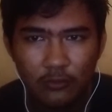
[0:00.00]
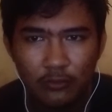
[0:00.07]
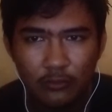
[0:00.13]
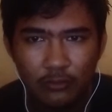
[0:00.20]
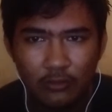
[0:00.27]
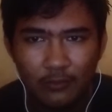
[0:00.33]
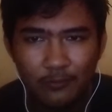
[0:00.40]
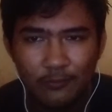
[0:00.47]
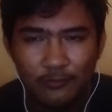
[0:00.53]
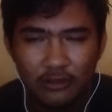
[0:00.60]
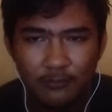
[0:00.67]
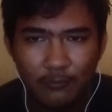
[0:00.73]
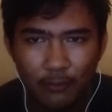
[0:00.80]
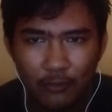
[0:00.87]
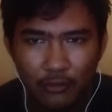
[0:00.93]
to the
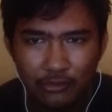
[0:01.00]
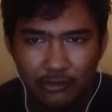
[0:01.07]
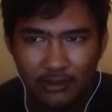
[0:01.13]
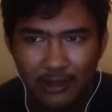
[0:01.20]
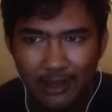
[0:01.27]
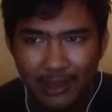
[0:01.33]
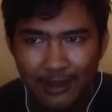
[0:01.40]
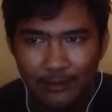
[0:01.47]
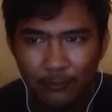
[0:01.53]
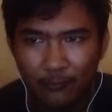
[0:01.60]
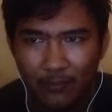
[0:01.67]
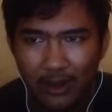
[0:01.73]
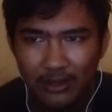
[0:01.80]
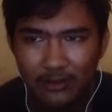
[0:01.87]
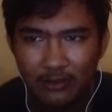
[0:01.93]
board and
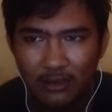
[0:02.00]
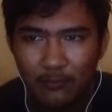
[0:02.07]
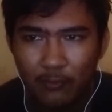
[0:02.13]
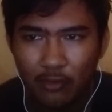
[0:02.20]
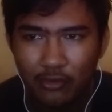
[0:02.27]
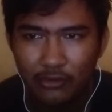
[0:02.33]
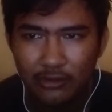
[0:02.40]
write a word